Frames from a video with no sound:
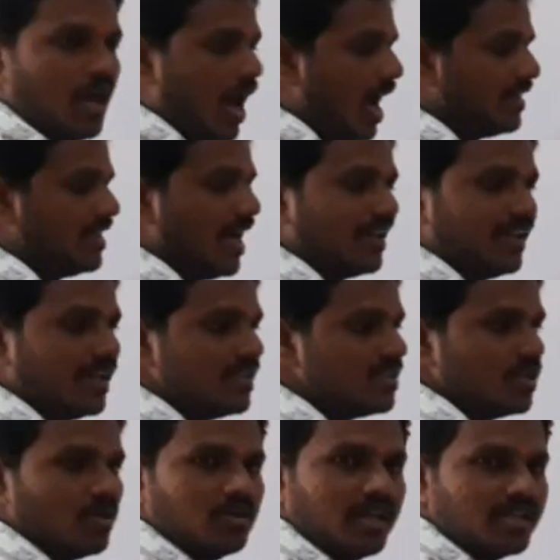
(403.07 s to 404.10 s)
Other than
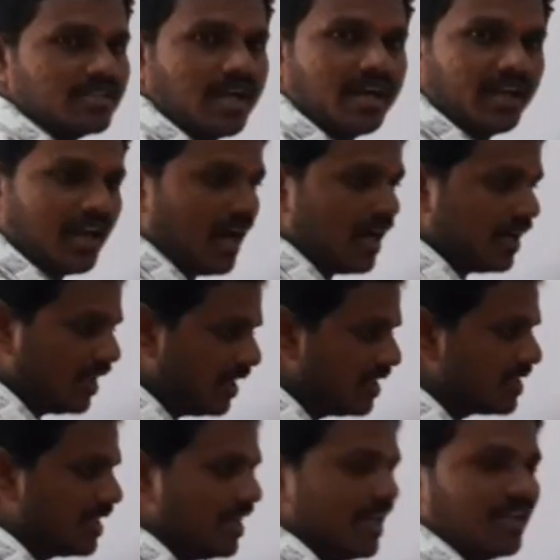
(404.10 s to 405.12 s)
0, that is not analytic. It
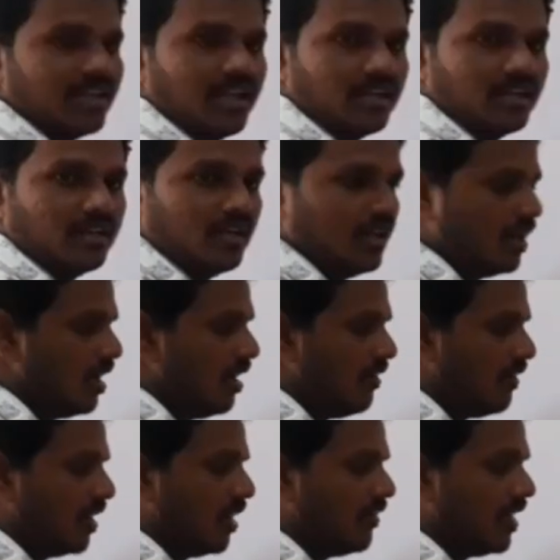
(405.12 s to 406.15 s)
is clear that
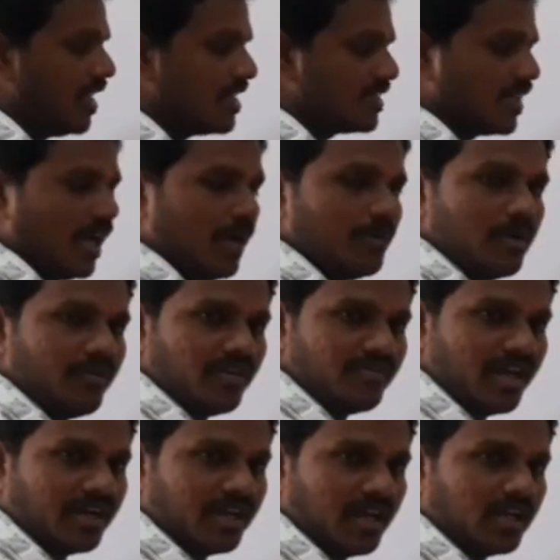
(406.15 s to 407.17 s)
whatever x comma y
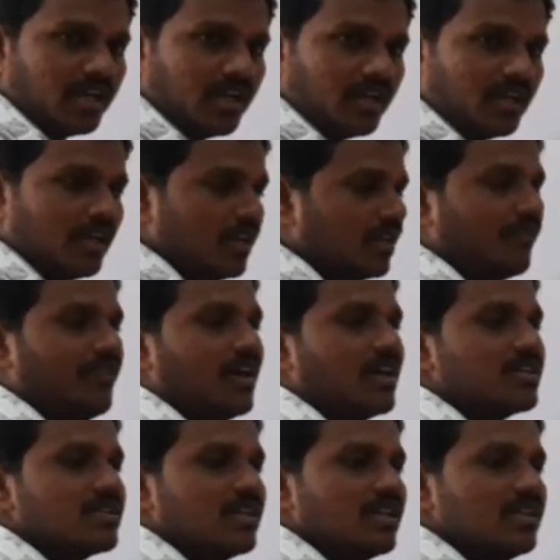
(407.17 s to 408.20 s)
we are taking, the
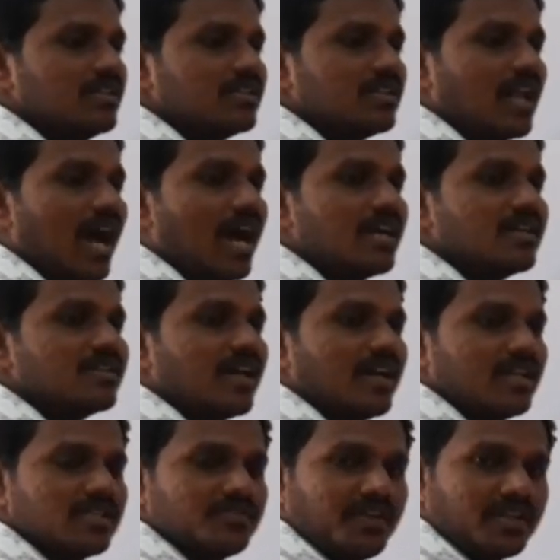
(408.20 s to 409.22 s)
function is not
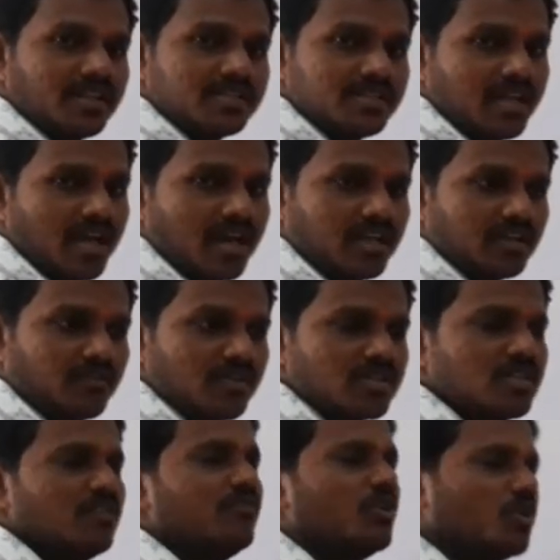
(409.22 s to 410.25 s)
satisfying the CR
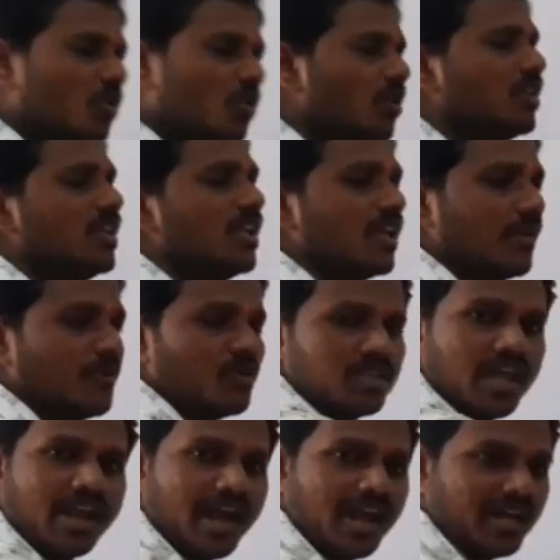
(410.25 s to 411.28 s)
equation. We don't think about
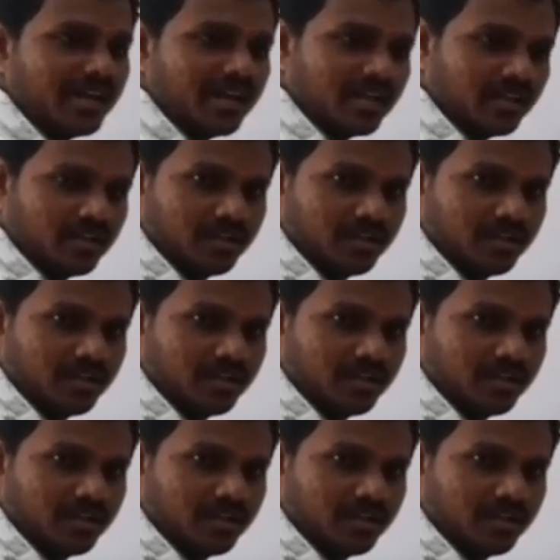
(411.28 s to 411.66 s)
the analytic.